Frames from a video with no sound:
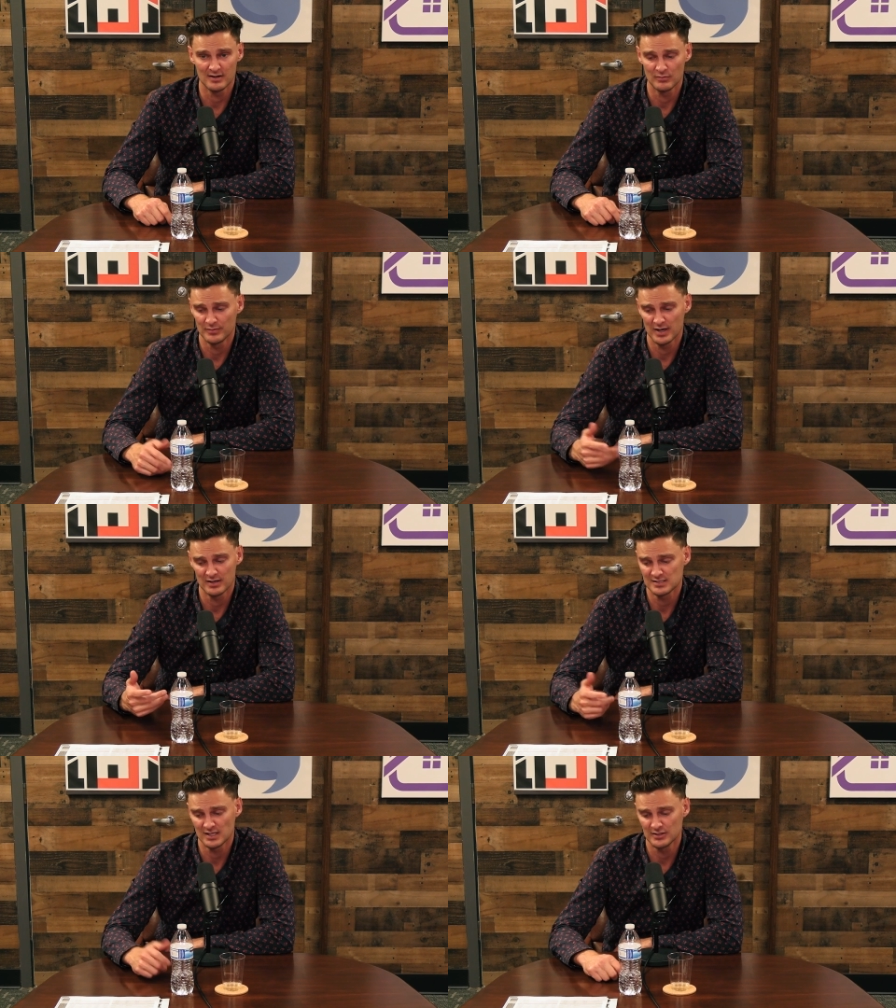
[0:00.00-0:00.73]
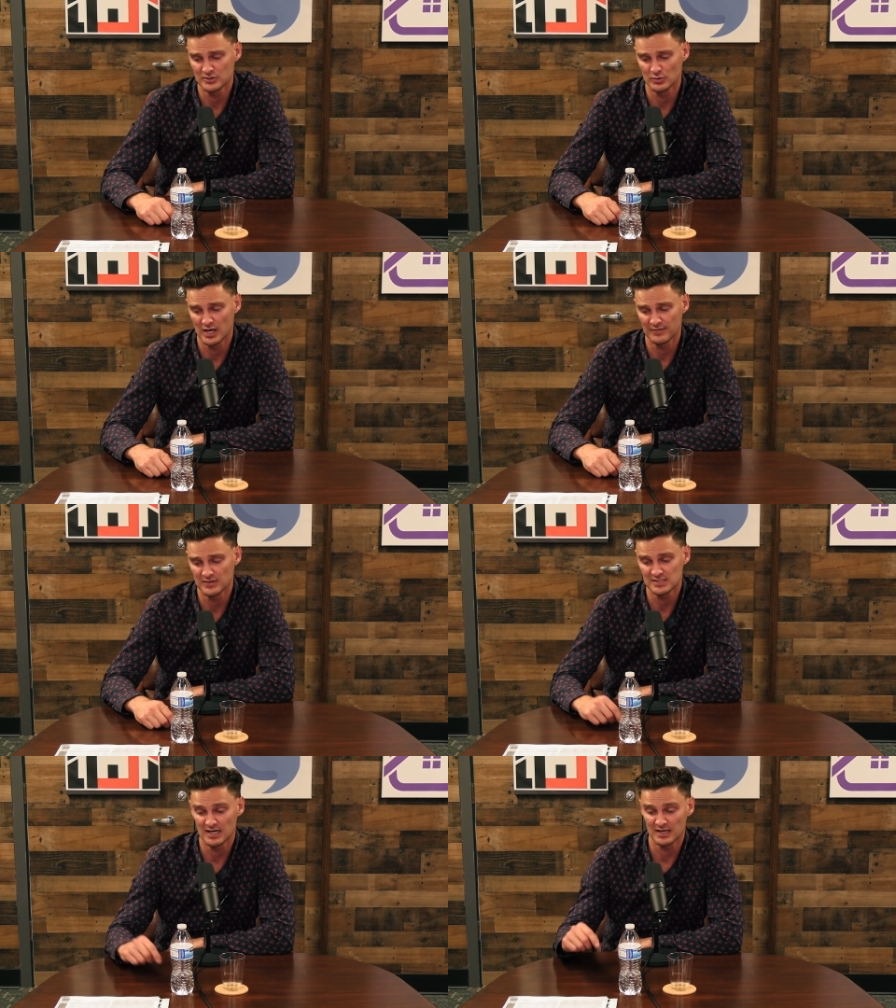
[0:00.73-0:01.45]
and we've been able to sell it two and a
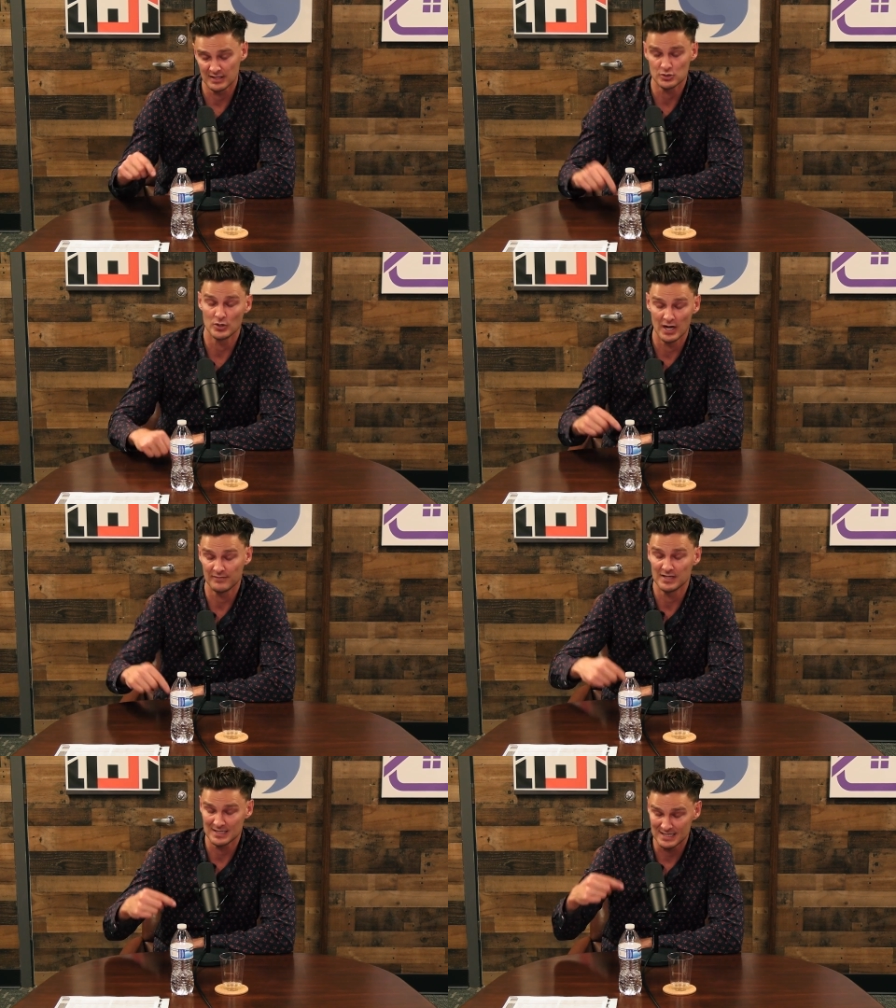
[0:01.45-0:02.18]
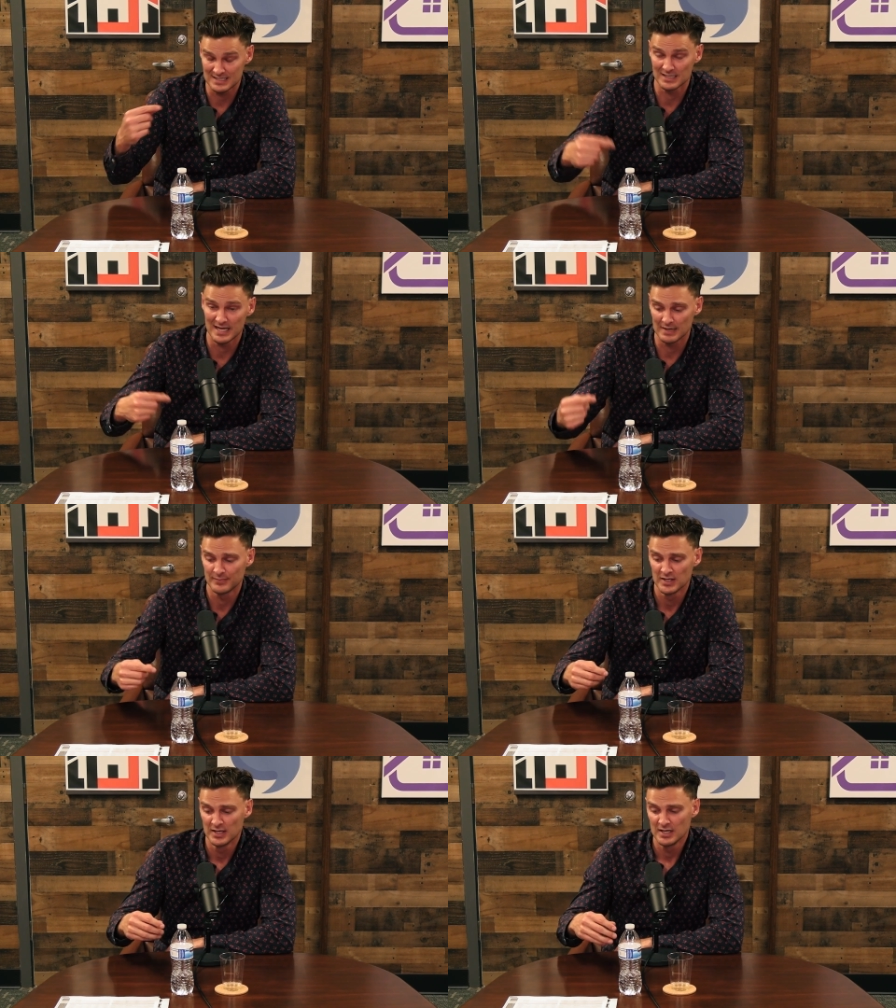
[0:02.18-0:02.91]
half years two and a half years later.